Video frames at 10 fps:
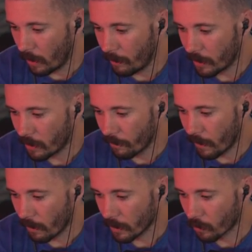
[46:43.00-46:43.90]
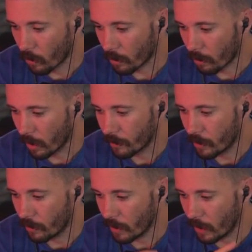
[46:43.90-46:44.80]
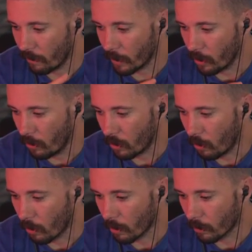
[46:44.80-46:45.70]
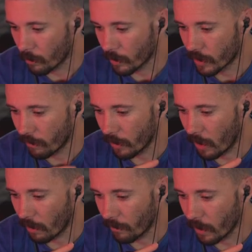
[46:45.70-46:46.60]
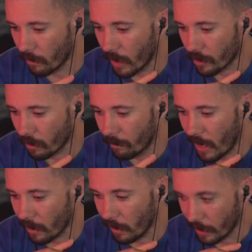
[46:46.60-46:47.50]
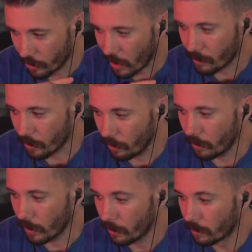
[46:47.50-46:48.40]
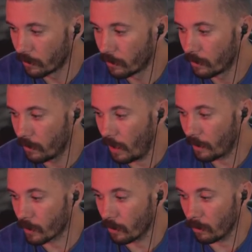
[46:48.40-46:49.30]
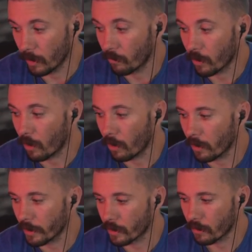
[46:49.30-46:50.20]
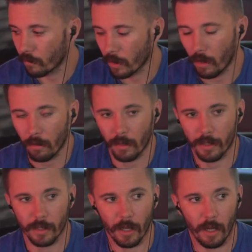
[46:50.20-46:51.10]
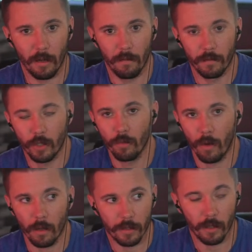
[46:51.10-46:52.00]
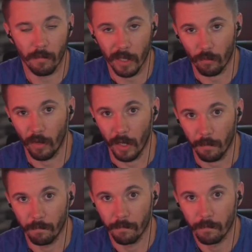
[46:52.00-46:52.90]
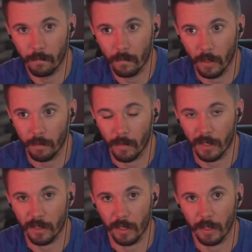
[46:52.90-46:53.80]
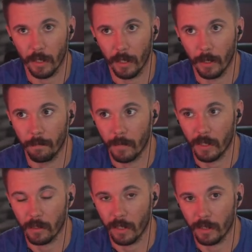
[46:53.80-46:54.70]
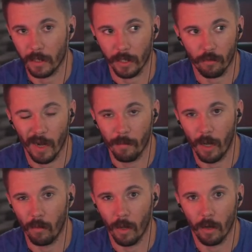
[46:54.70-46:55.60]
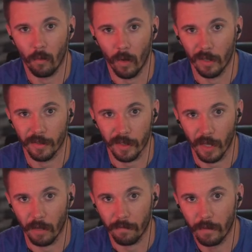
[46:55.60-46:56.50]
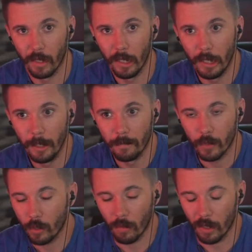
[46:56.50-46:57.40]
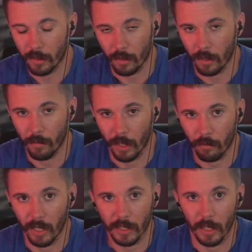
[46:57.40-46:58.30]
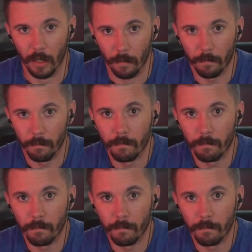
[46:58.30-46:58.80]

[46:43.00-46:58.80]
Amidst the various war crimes, do you think giving no quarter would receive a lot of international backlash? Absolutely. Absolutely. Regardless, two wrongs don't make a right, right? That's like, that's like grandma 101 stuff. Two wrongs aren't going to make a right there.